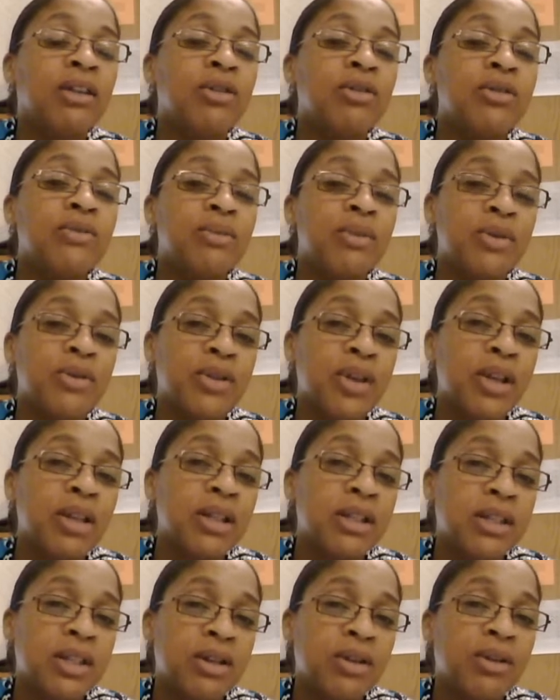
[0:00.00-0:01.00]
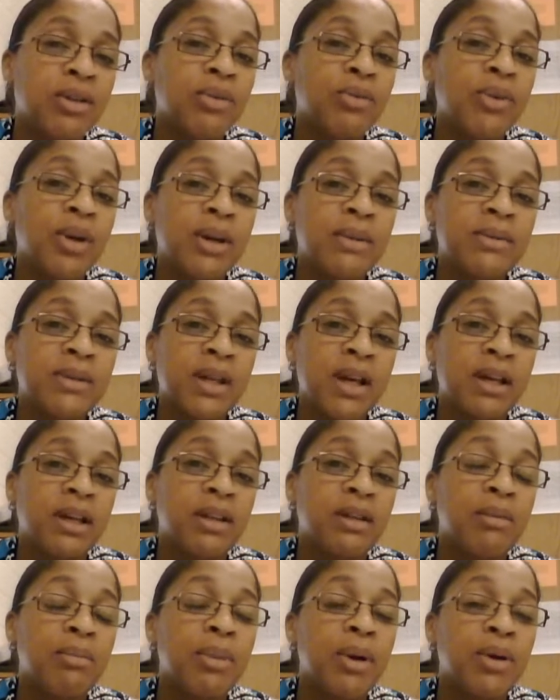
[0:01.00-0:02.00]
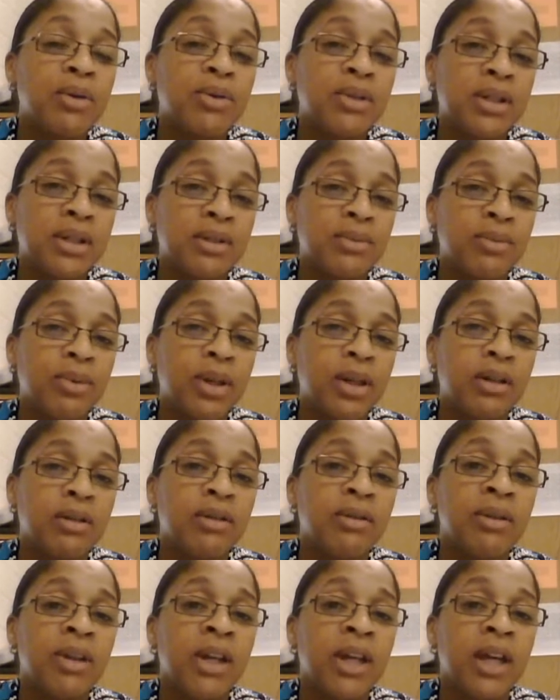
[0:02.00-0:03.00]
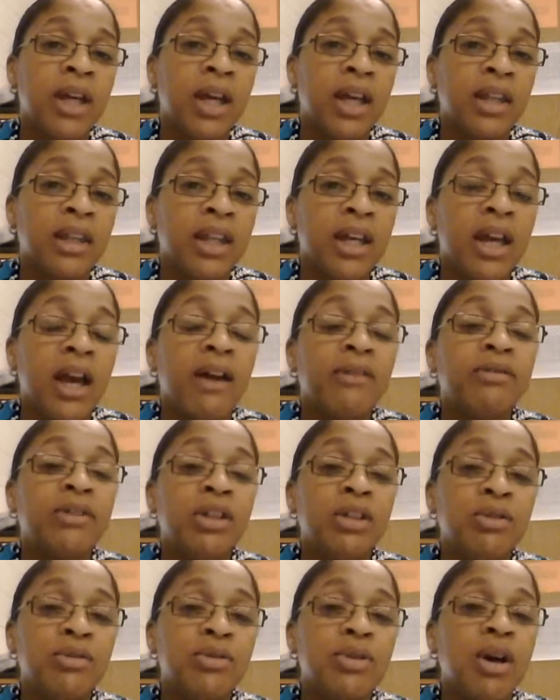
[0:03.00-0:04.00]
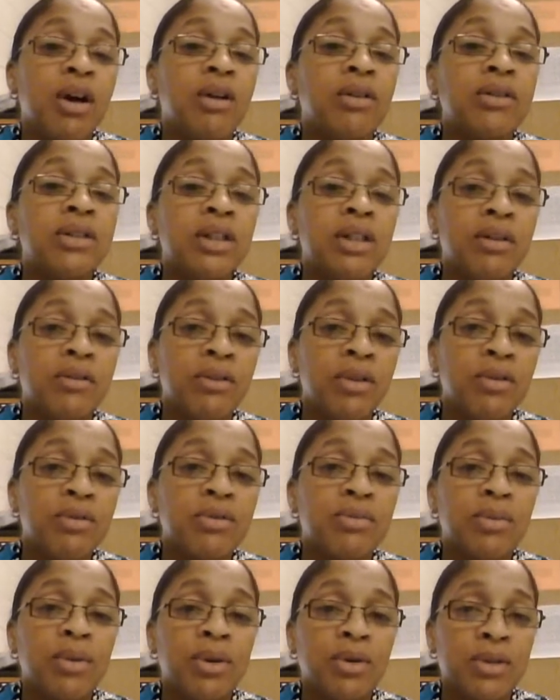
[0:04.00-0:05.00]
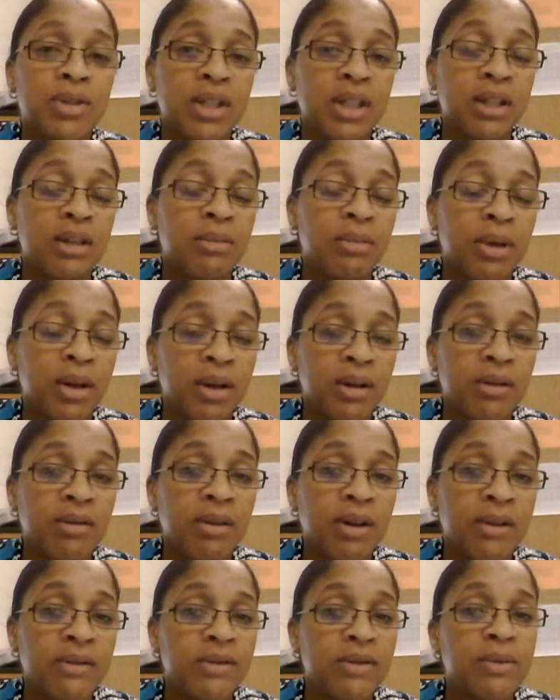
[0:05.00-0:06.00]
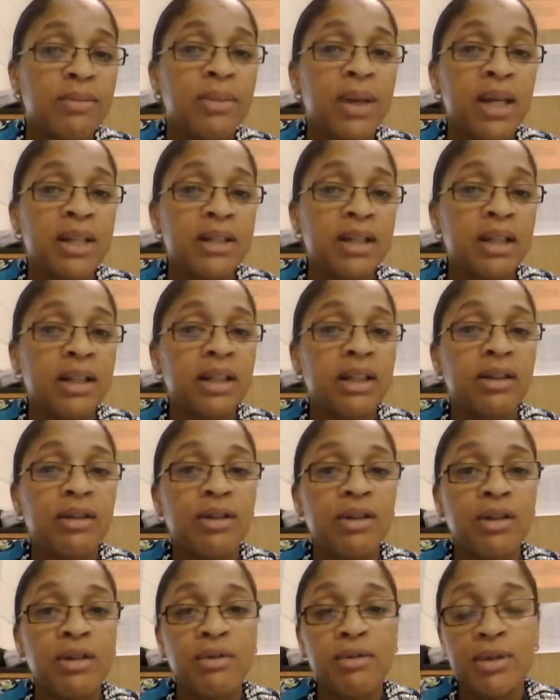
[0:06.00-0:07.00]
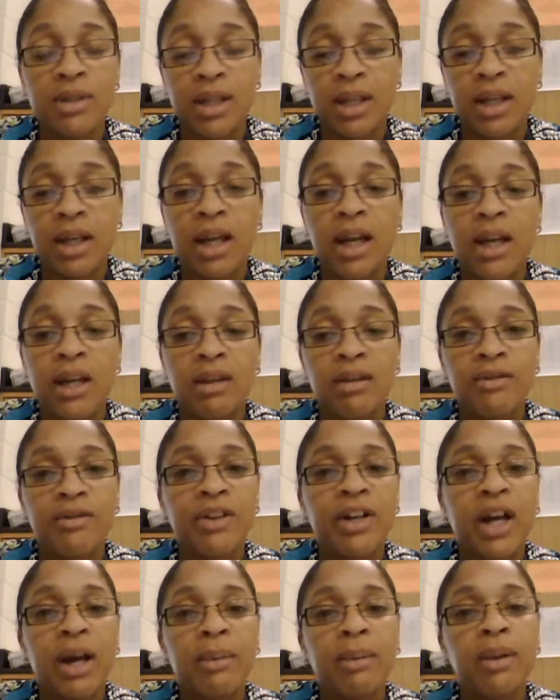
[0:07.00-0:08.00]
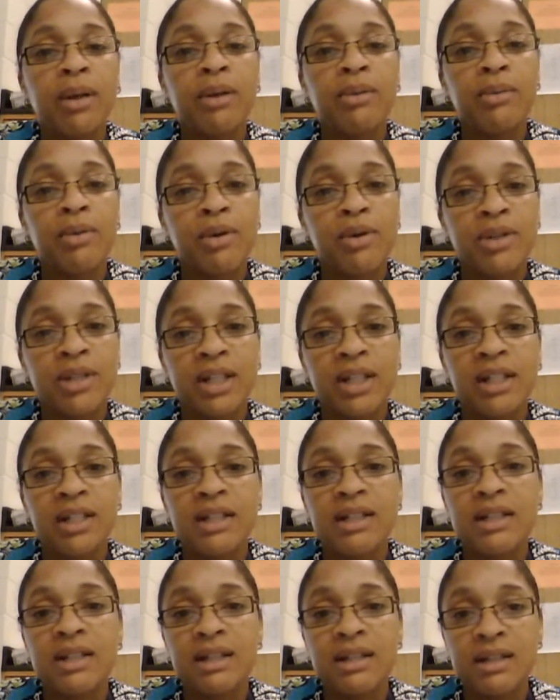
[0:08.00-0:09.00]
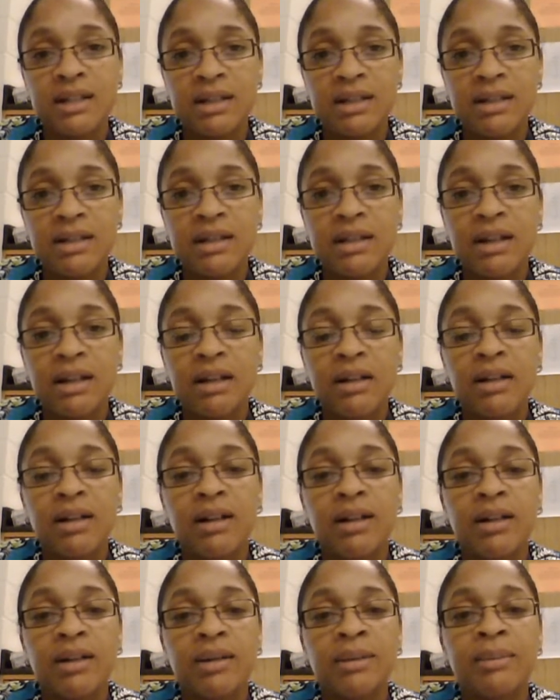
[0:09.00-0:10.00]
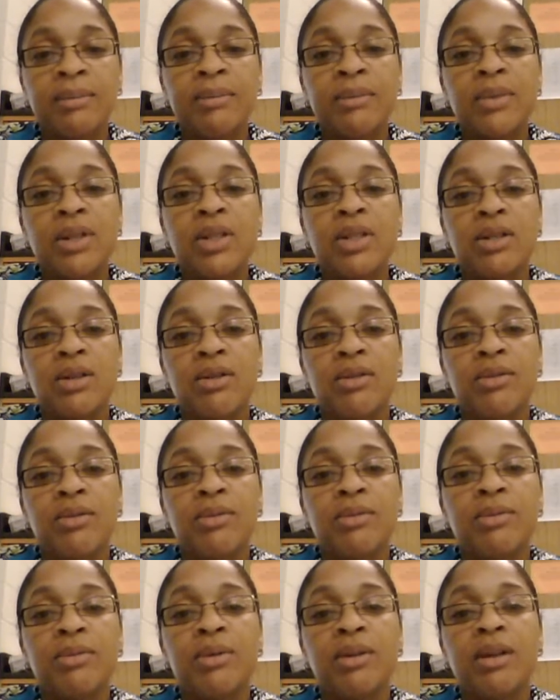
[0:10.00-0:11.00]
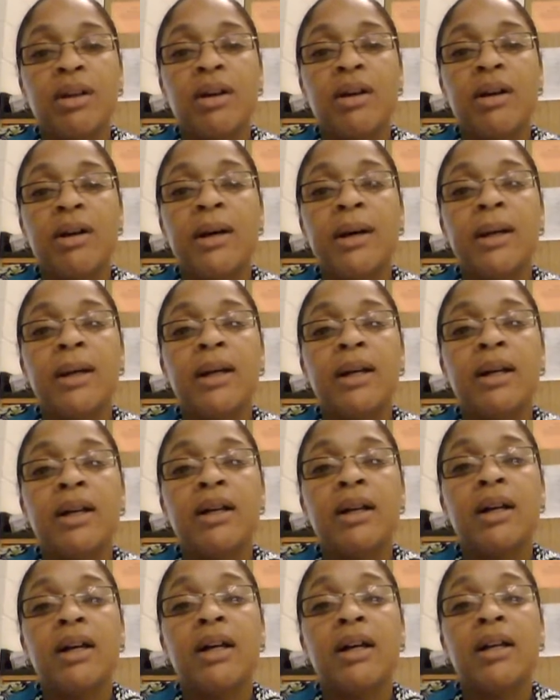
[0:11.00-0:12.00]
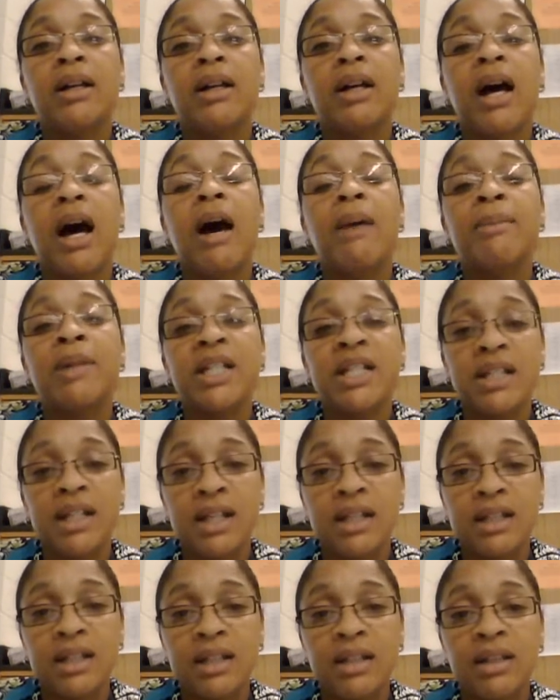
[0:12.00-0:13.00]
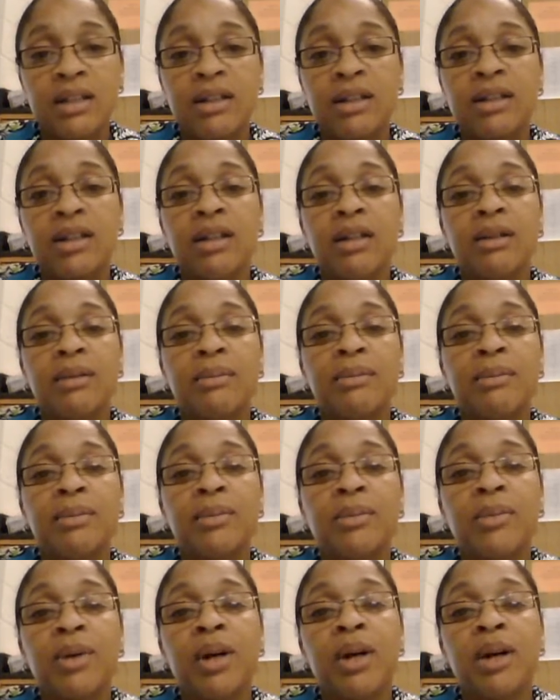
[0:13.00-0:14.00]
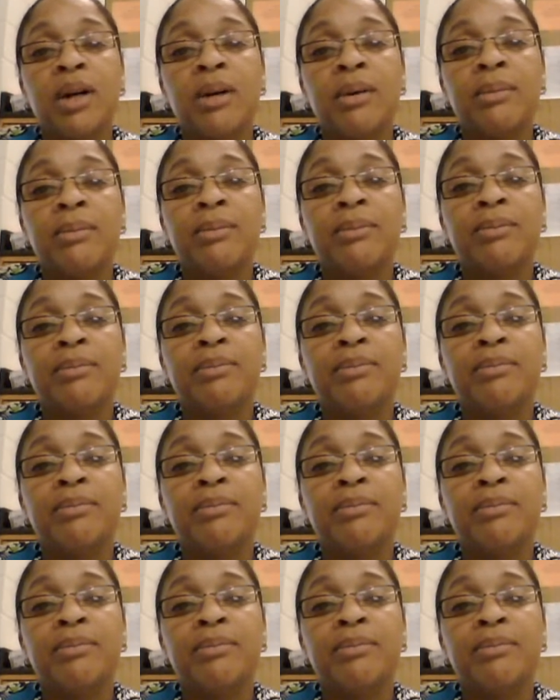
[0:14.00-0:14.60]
those words are listed on the website in the post as well, and they have to use all 10 of those words in the paragraph. So basically they're using the vocabulary words in a sentence. So I'm assessing them on